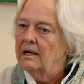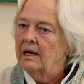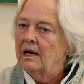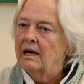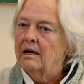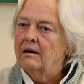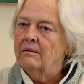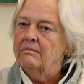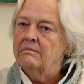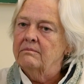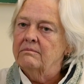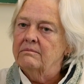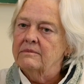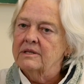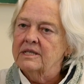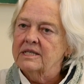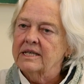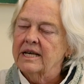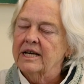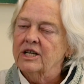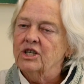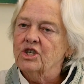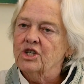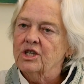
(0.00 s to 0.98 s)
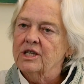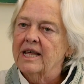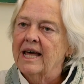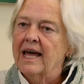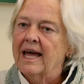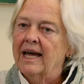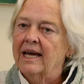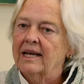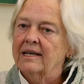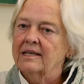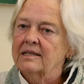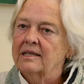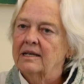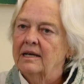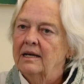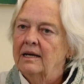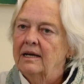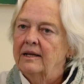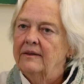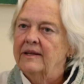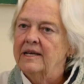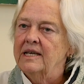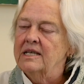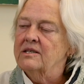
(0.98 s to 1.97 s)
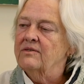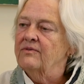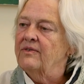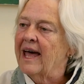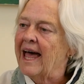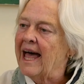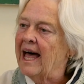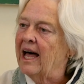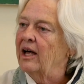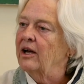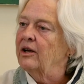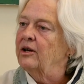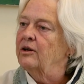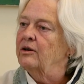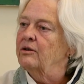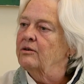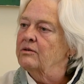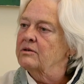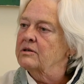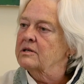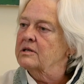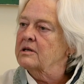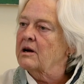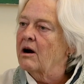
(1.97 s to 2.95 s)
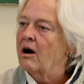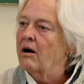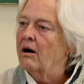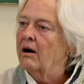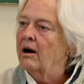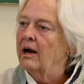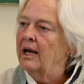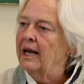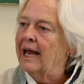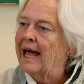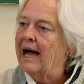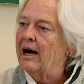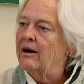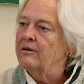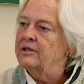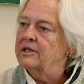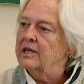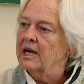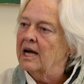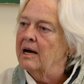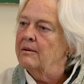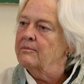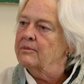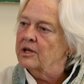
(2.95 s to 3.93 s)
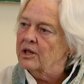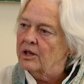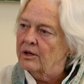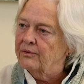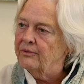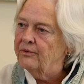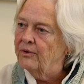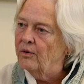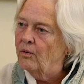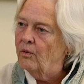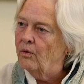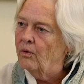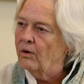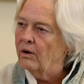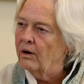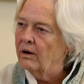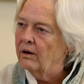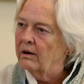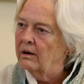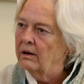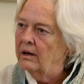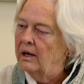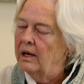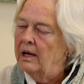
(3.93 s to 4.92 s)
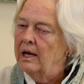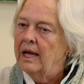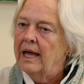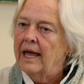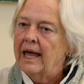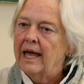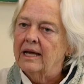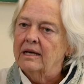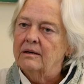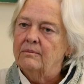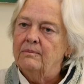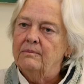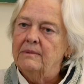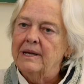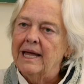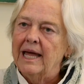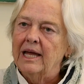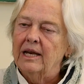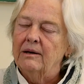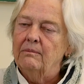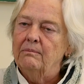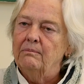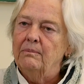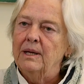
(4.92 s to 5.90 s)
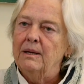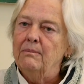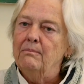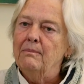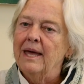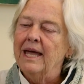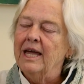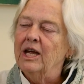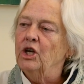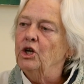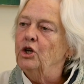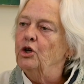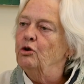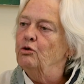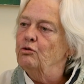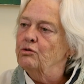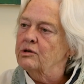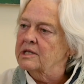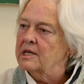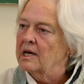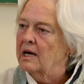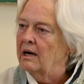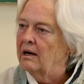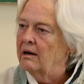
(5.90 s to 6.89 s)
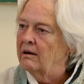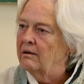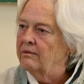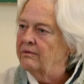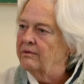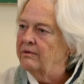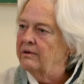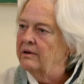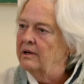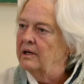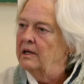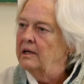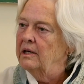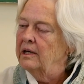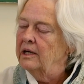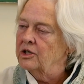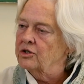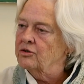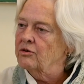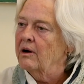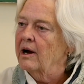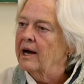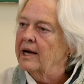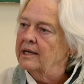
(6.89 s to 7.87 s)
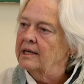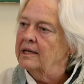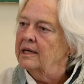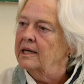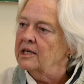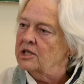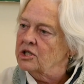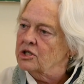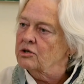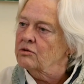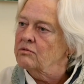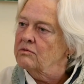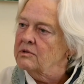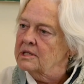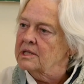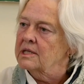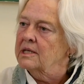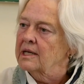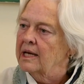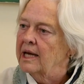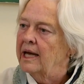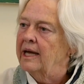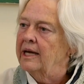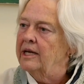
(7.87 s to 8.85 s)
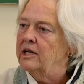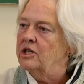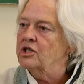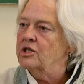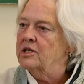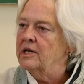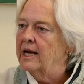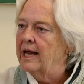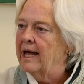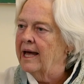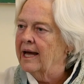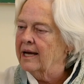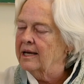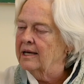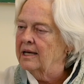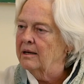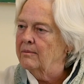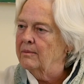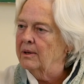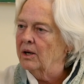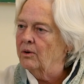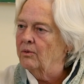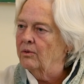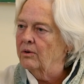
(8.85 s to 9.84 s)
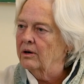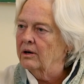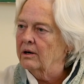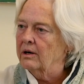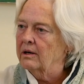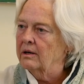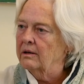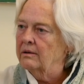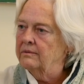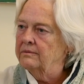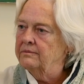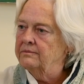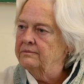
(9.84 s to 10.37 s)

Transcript: um, such that these values are allowed to come to the fore and, and be made use of in trying to get students engaged in academic work?